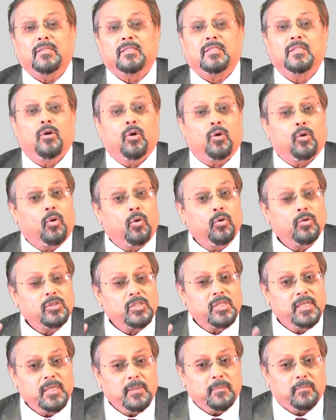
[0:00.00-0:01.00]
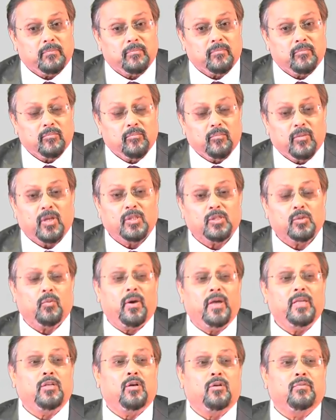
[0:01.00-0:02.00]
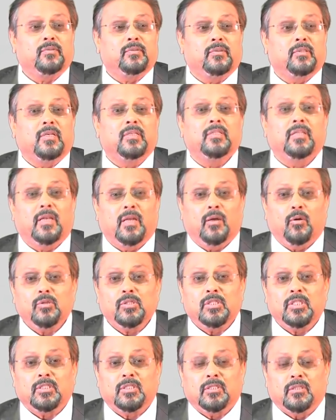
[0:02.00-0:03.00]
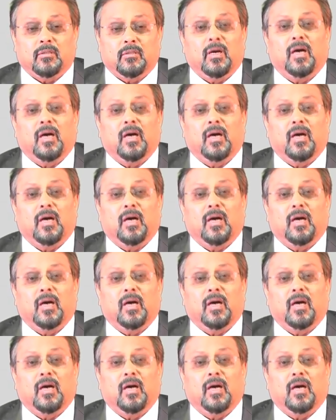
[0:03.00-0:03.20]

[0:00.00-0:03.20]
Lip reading: your own team, because quite often in the negotiation,